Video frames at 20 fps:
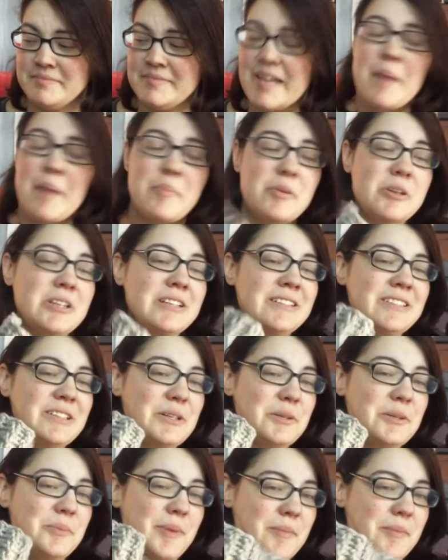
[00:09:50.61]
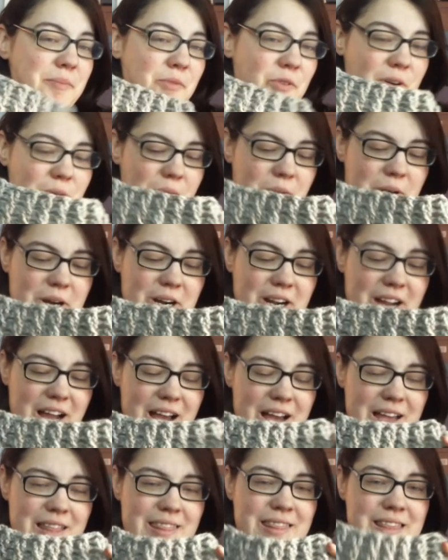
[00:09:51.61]
I put in a little bit more work
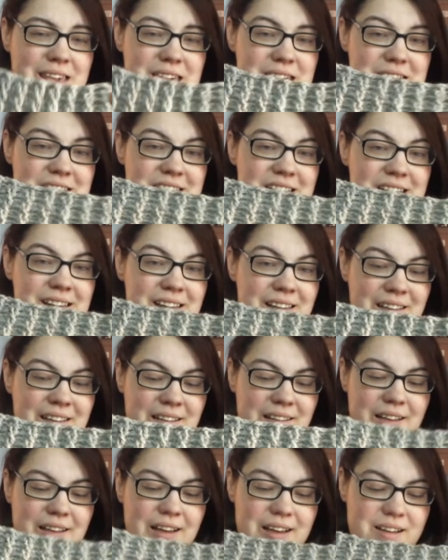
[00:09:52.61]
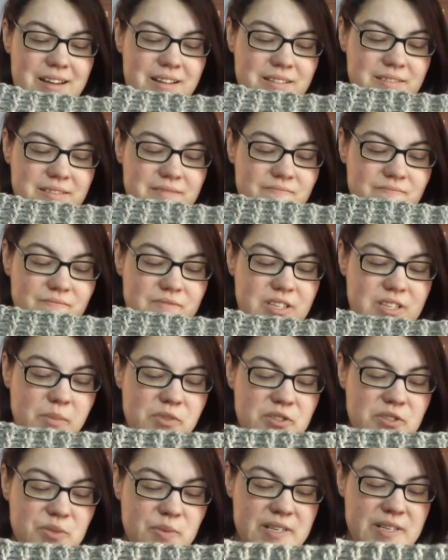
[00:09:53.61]
on the
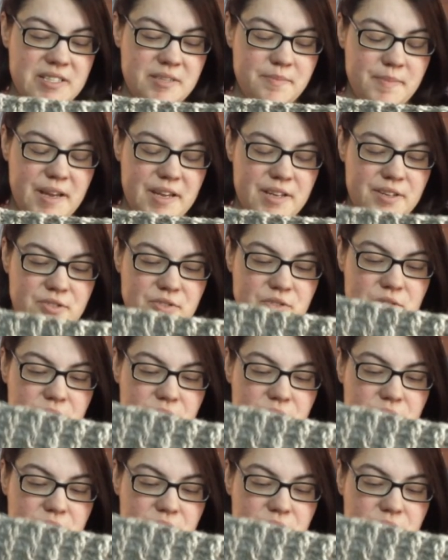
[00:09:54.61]
Double Twist by Drew